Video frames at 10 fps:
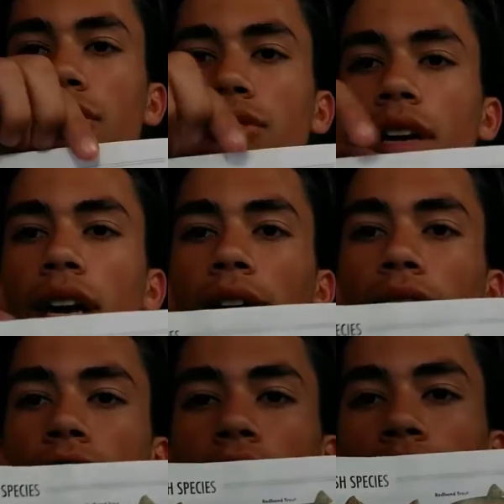
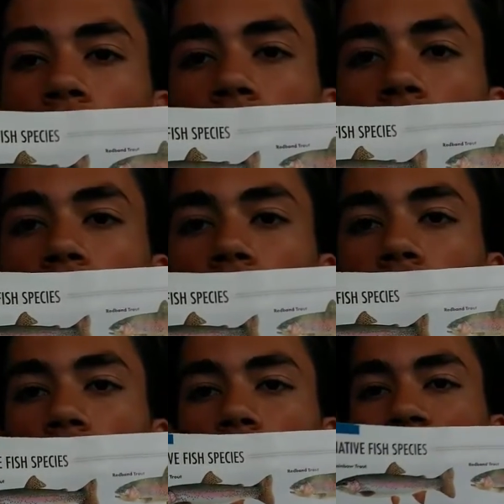trout.
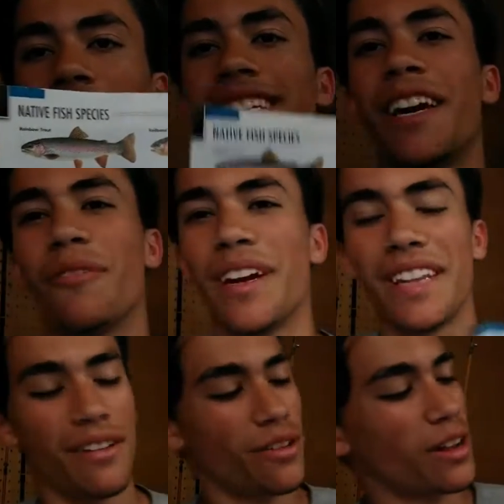I can't
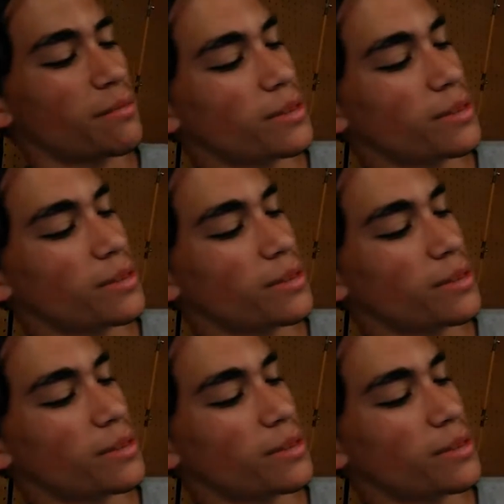read that far.